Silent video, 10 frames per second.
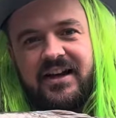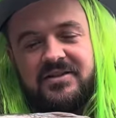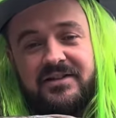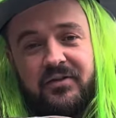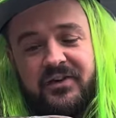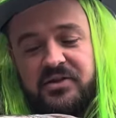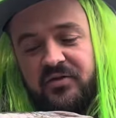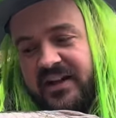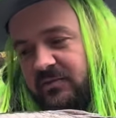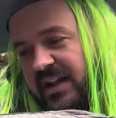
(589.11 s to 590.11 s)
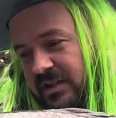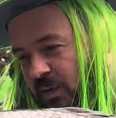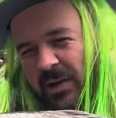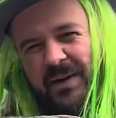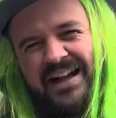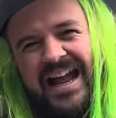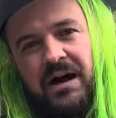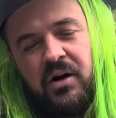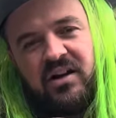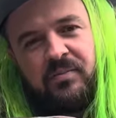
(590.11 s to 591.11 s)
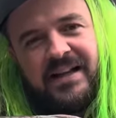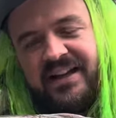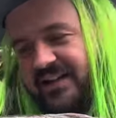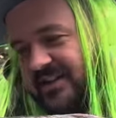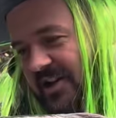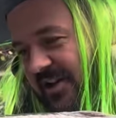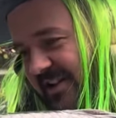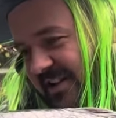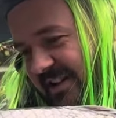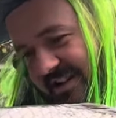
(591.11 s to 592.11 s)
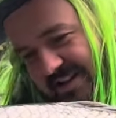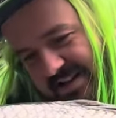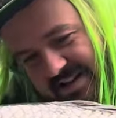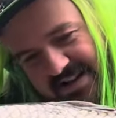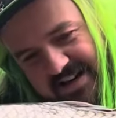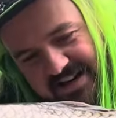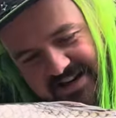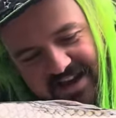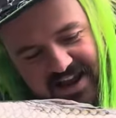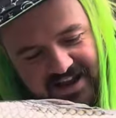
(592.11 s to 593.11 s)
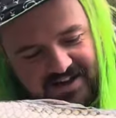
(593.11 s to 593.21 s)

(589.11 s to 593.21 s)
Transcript: and to have a fish within, it's probably about an hour I've been here, so yeah,